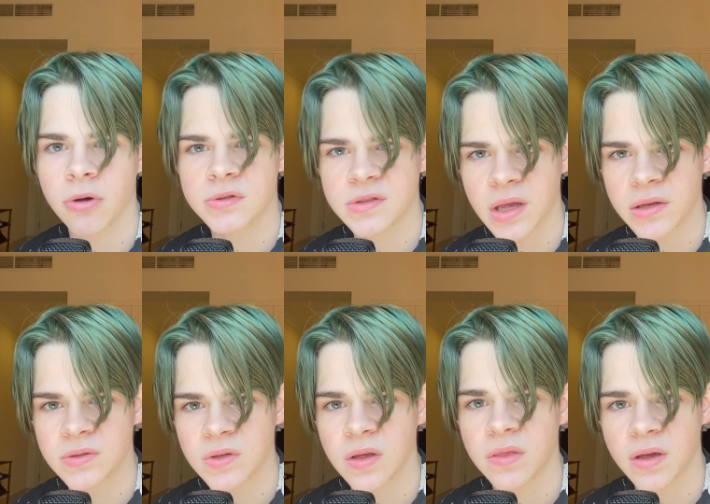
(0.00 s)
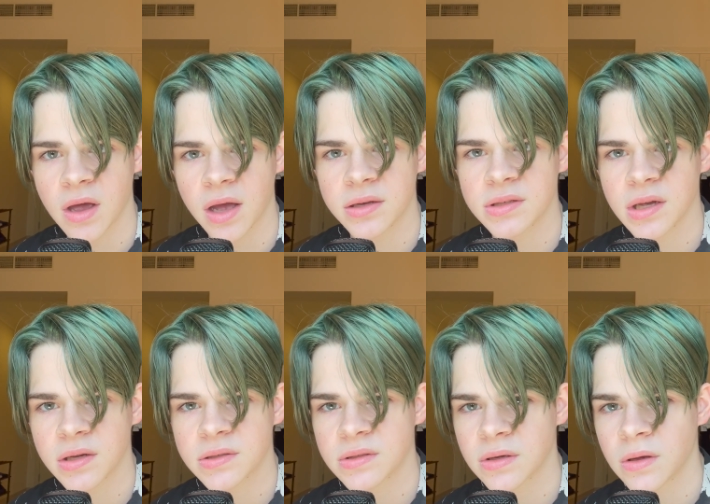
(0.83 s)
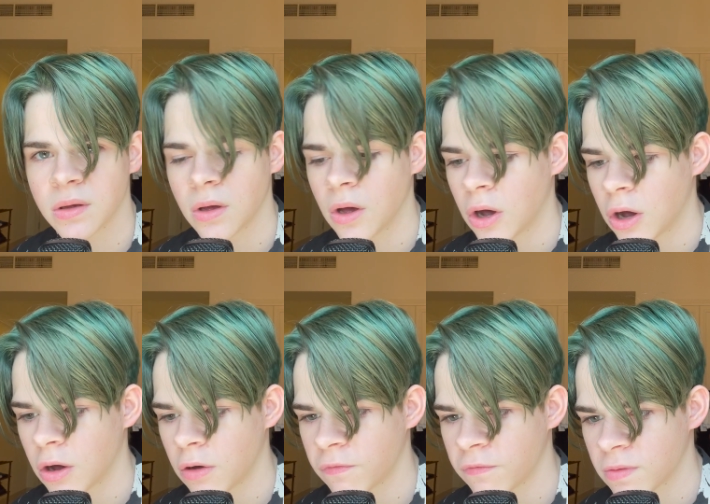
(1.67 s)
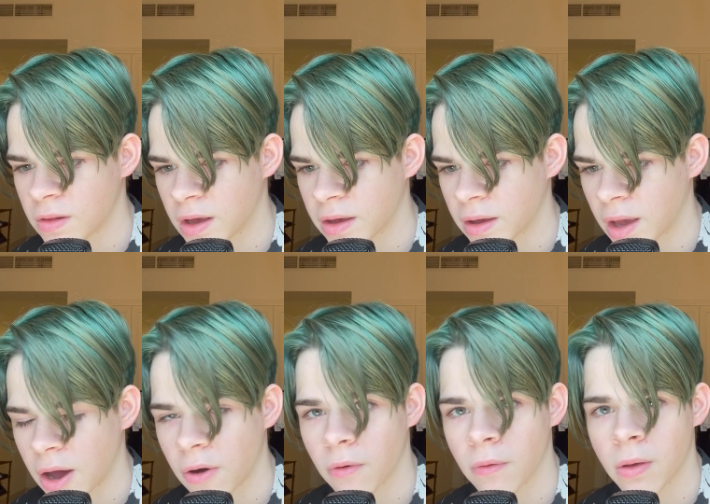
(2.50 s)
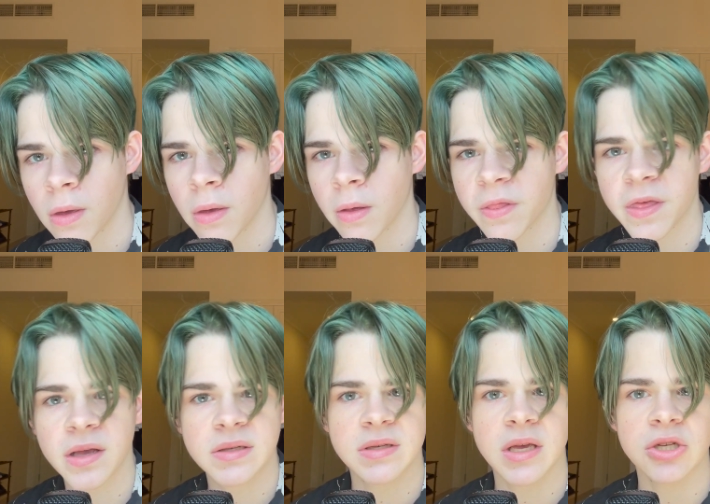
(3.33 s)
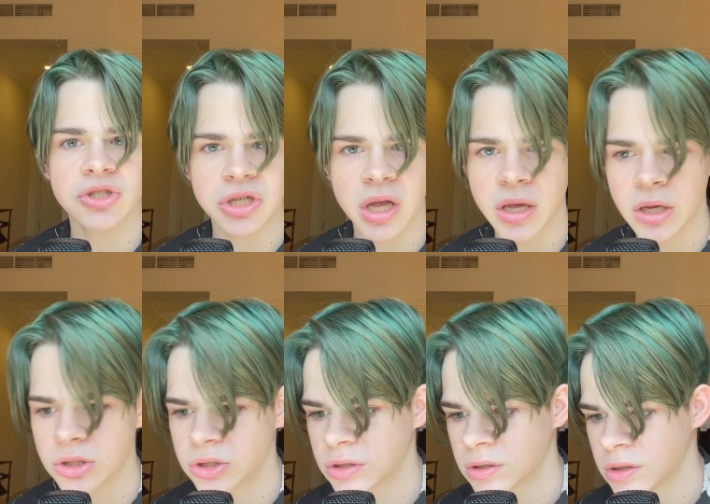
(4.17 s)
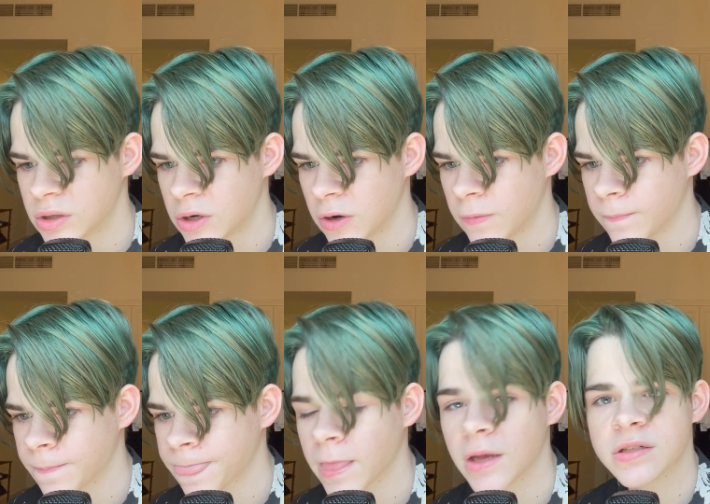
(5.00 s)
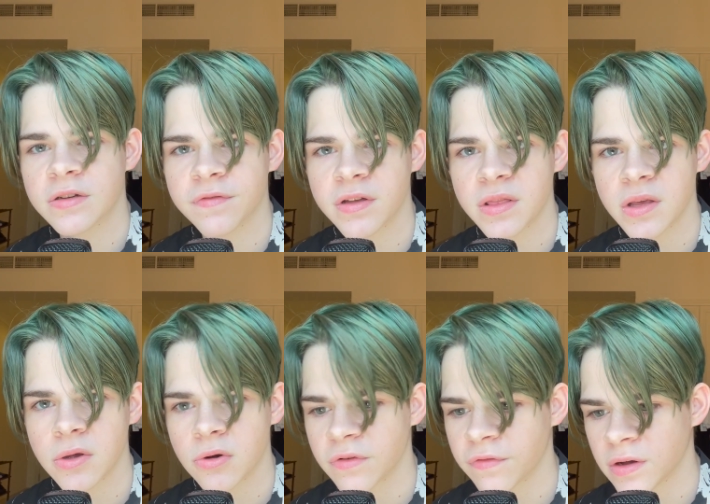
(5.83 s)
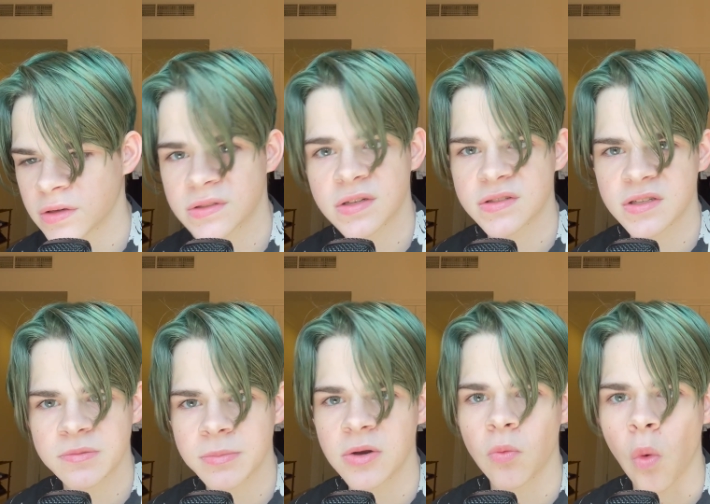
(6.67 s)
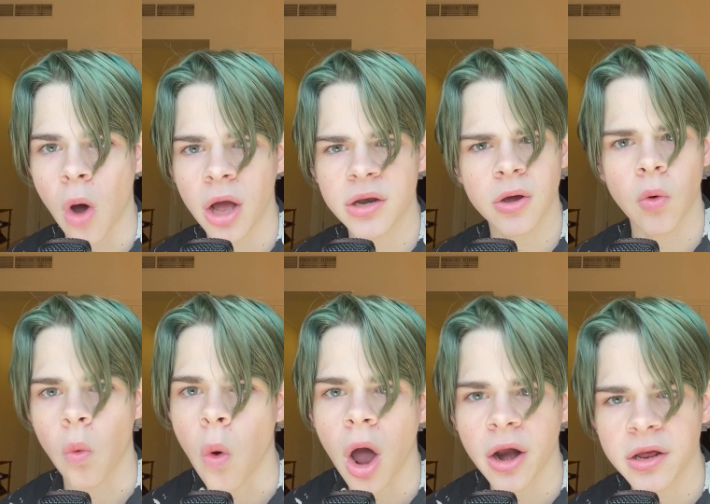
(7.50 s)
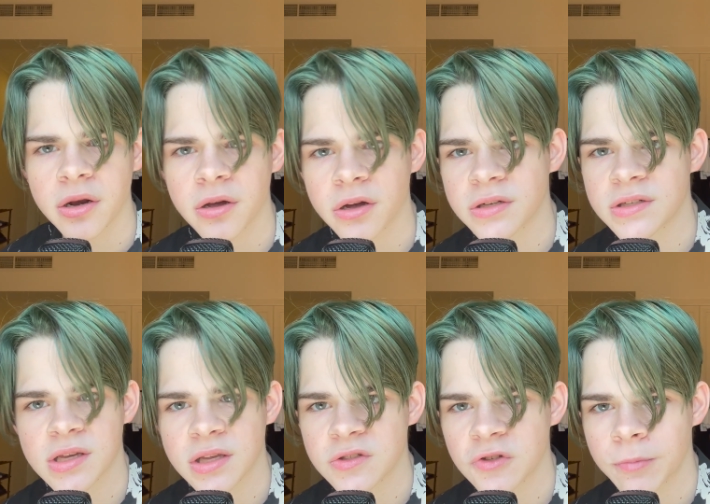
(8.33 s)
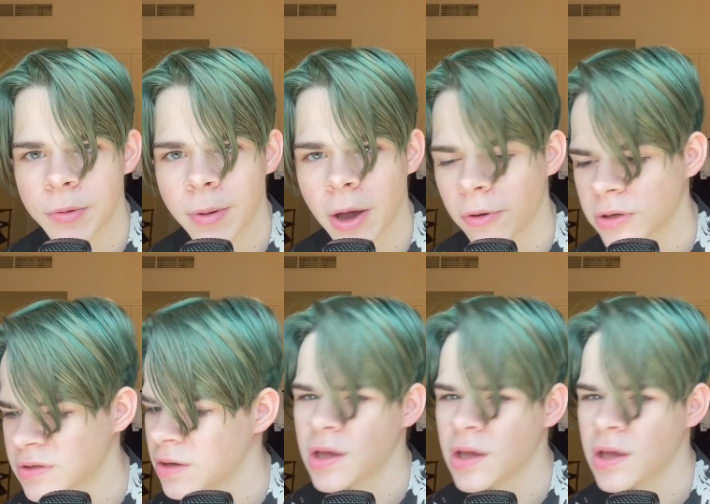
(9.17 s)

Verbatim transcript: sense in the context of like how things get changed, you know, to fit the universe. Does this mean Wanda wanted her to get superpowers?